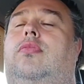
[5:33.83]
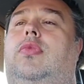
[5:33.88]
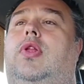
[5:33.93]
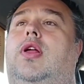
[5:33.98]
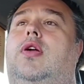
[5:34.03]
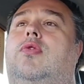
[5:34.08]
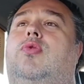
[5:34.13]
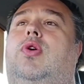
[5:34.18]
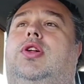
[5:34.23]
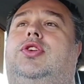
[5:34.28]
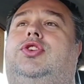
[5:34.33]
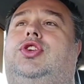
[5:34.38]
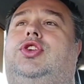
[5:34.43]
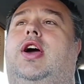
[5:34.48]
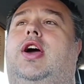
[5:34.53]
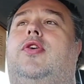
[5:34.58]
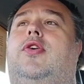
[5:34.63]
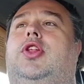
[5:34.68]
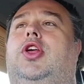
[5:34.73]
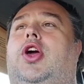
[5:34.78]
We'll see
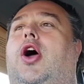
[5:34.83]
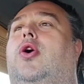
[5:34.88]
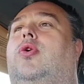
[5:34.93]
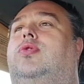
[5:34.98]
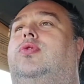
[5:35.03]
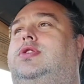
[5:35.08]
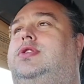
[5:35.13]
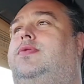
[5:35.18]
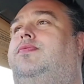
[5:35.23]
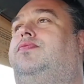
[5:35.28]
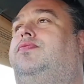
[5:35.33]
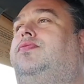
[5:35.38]
how it goes.